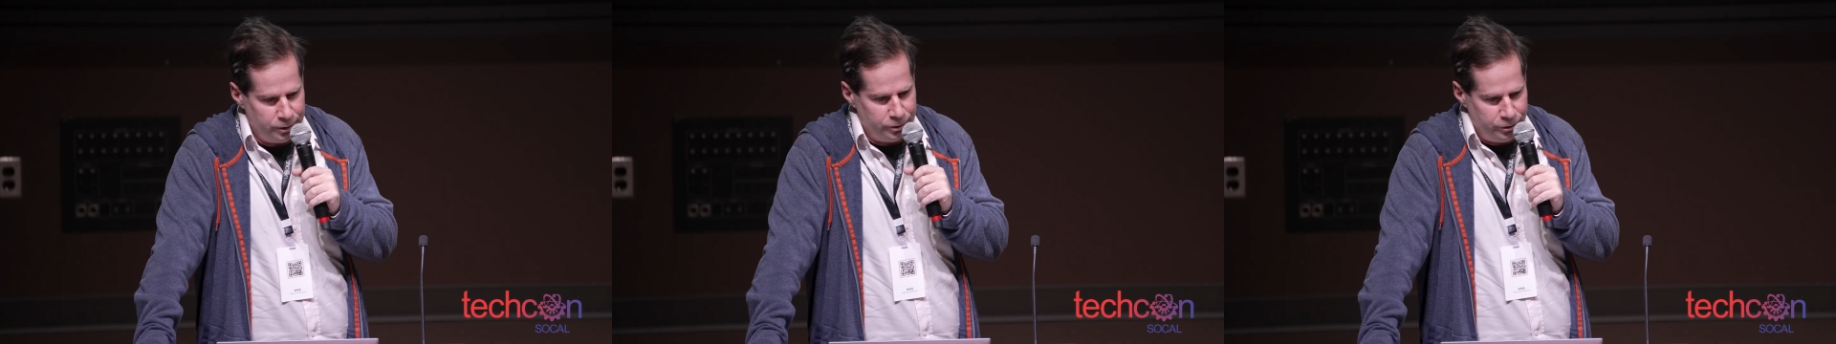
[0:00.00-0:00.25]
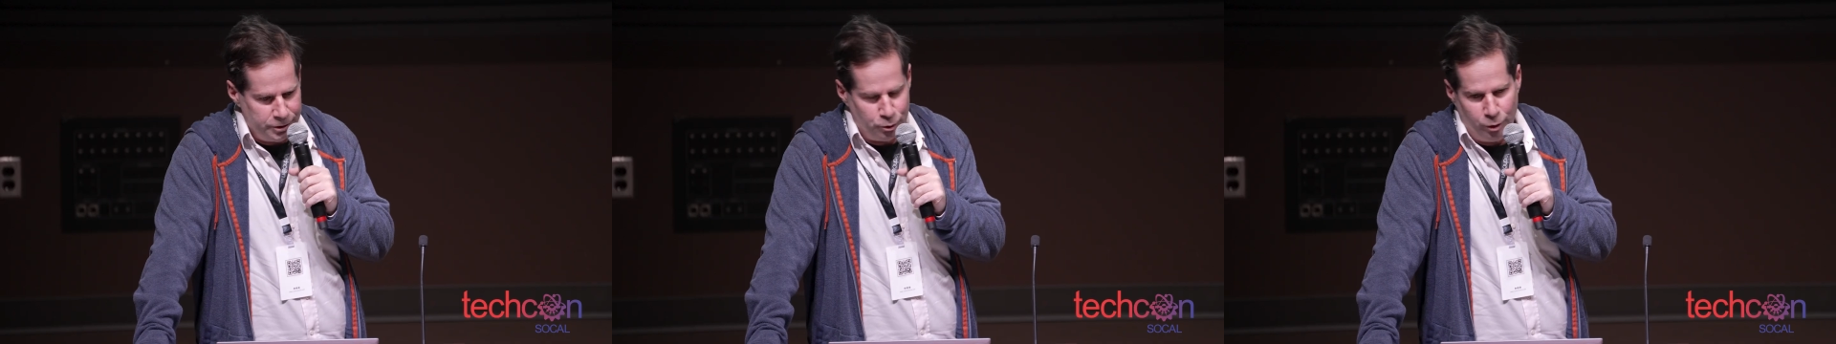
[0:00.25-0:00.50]

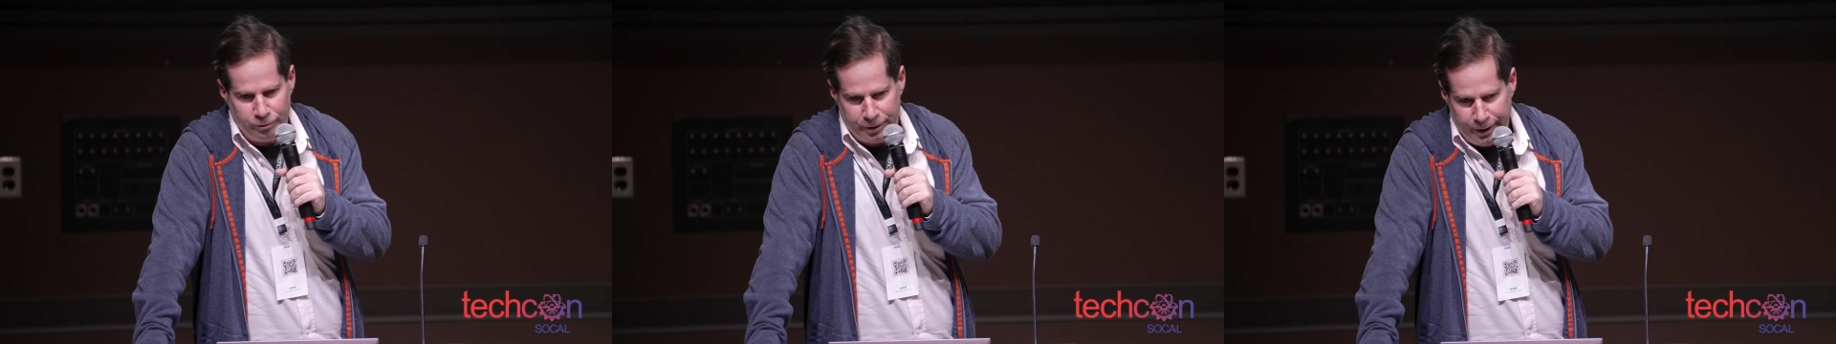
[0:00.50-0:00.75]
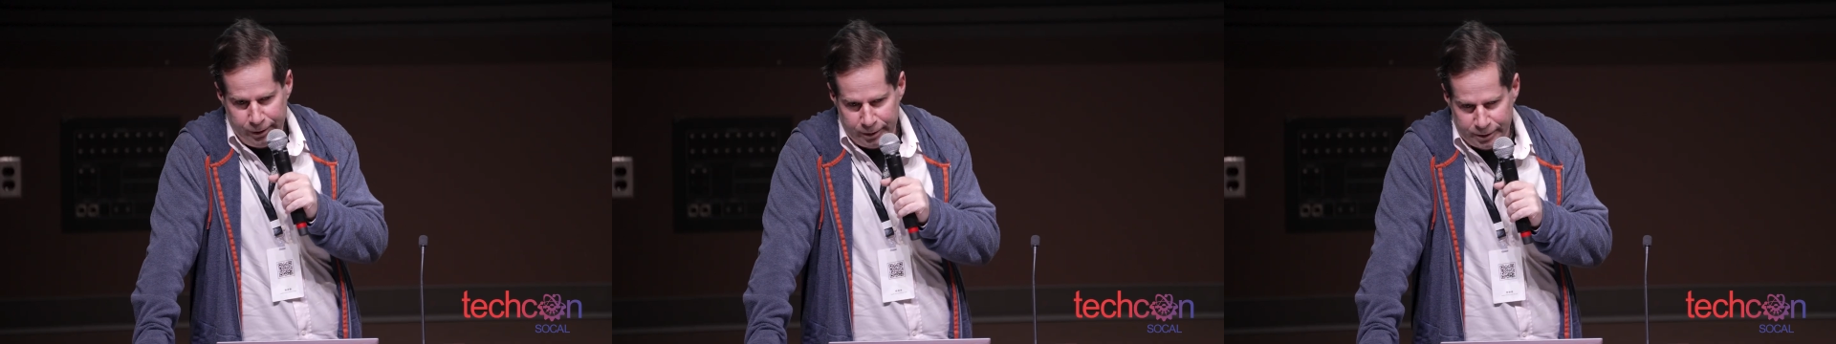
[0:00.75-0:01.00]
The risk over
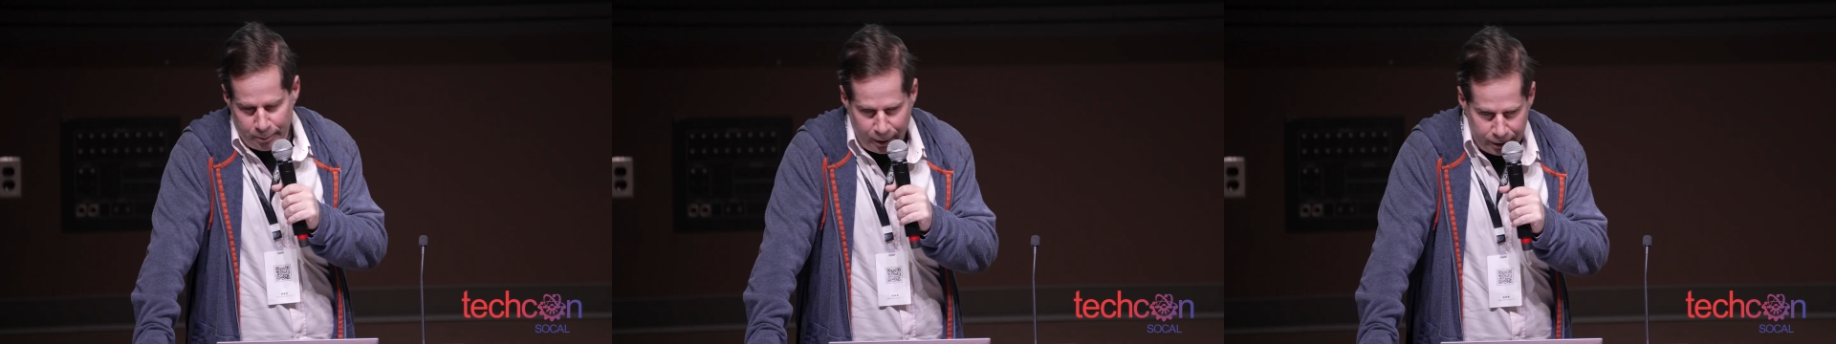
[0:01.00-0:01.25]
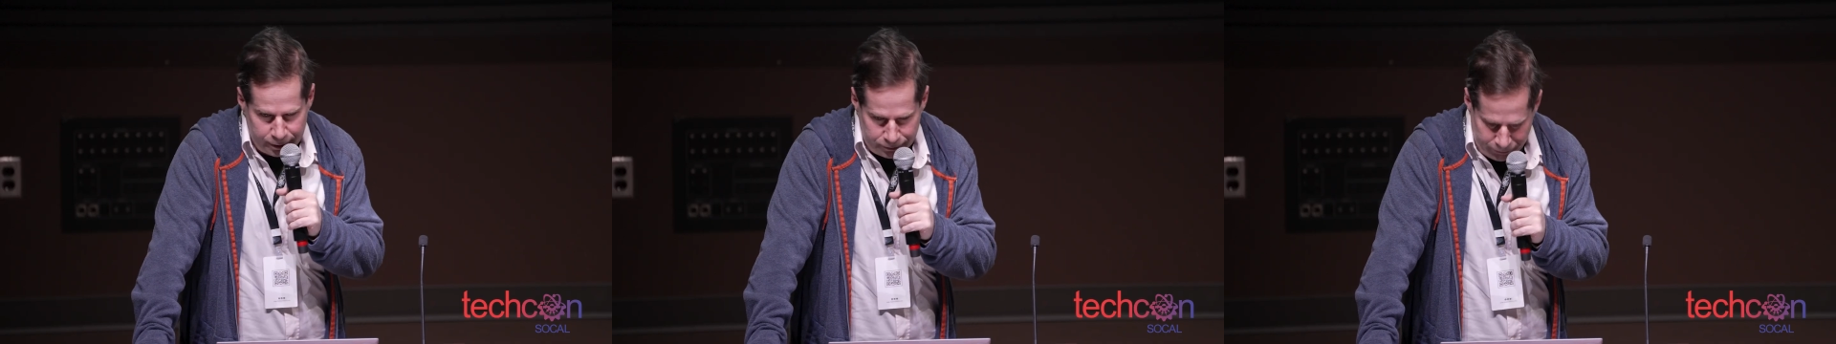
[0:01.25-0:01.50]
there is a
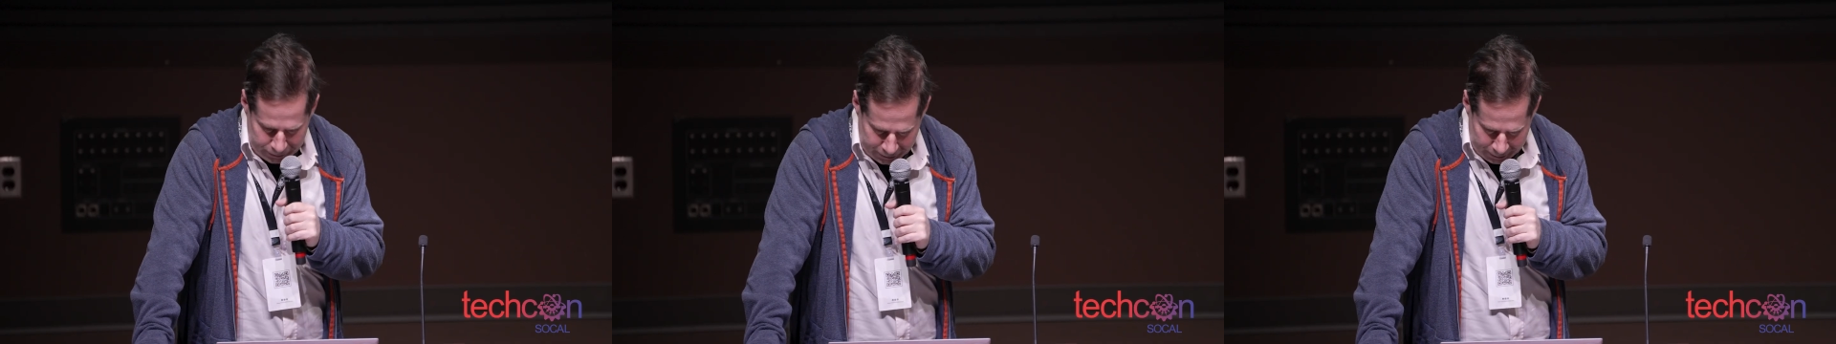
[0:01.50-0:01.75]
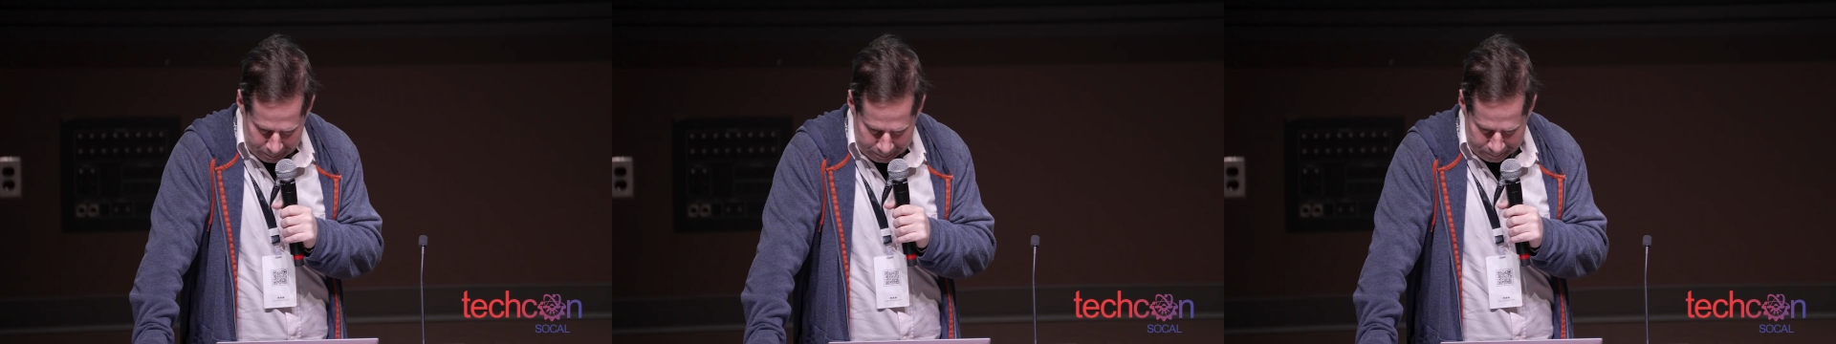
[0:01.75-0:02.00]
market risk.